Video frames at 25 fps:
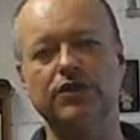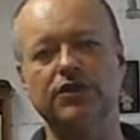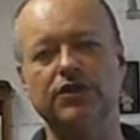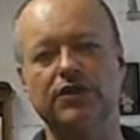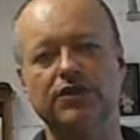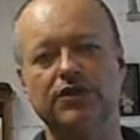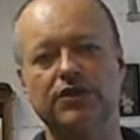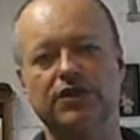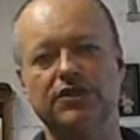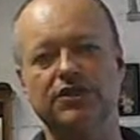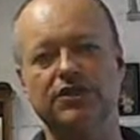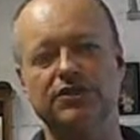
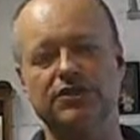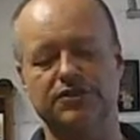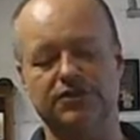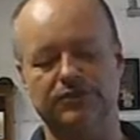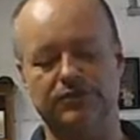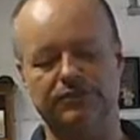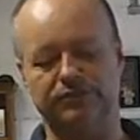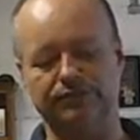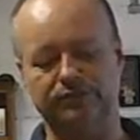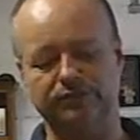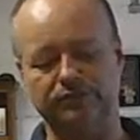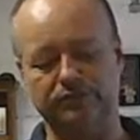the
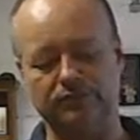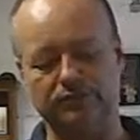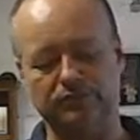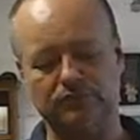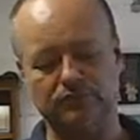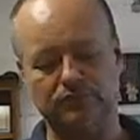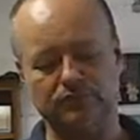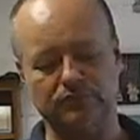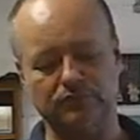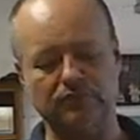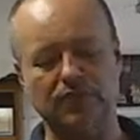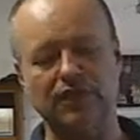leash,
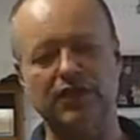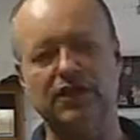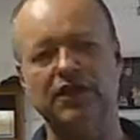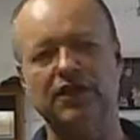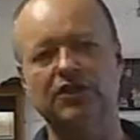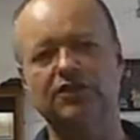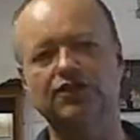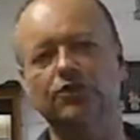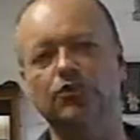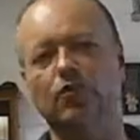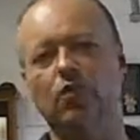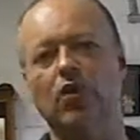and
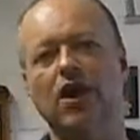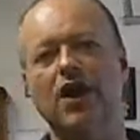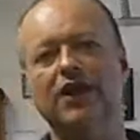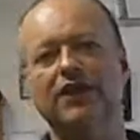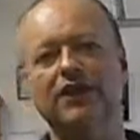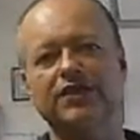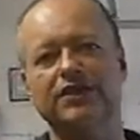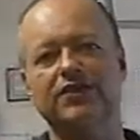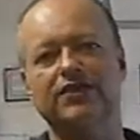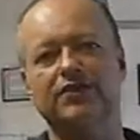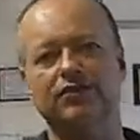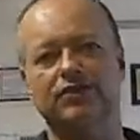as you're
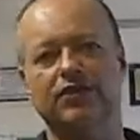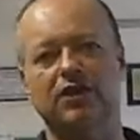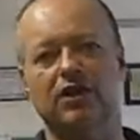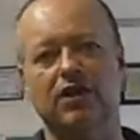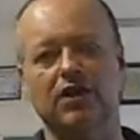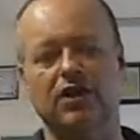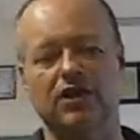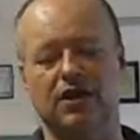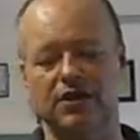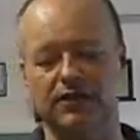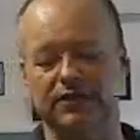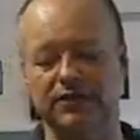walking your
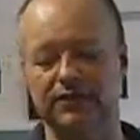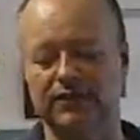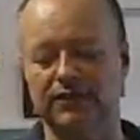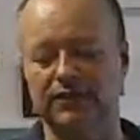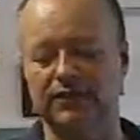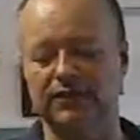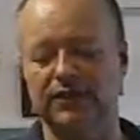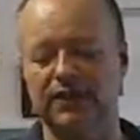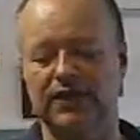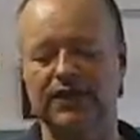dog,